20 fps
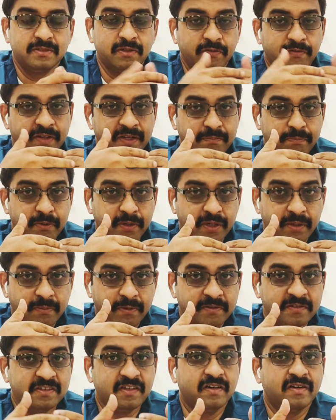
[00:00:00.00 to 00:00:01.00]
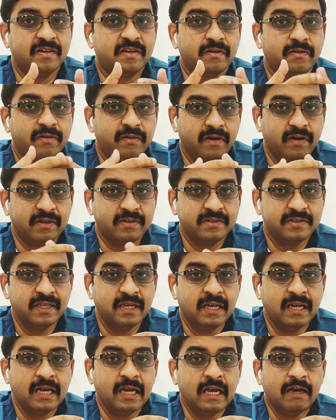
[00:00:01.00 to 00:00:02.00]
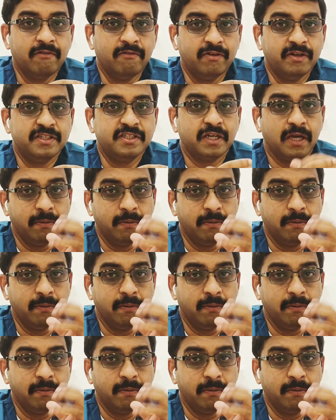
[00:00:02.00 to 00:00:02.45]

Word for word: So we put him on certain drugs which